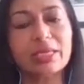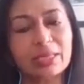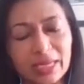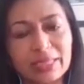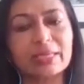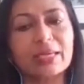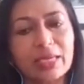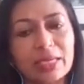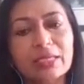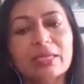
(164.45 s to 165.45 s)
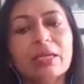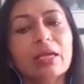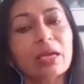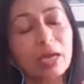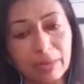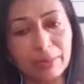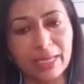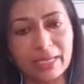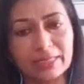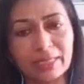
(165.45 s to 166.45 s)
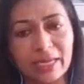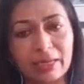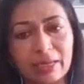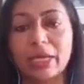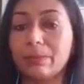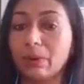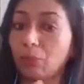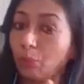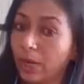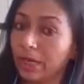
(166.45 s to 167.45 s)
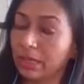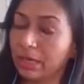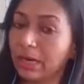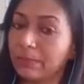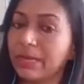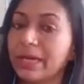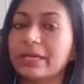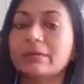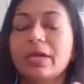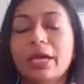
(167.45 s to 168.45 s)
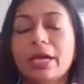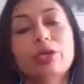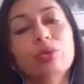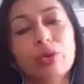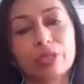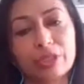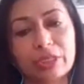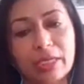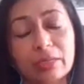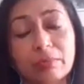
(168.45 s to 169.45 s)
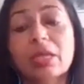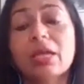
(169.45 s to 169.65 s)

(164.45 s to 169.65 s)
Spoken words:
that is again carbon dioxide made up of one carbon atom and two oxygen atom.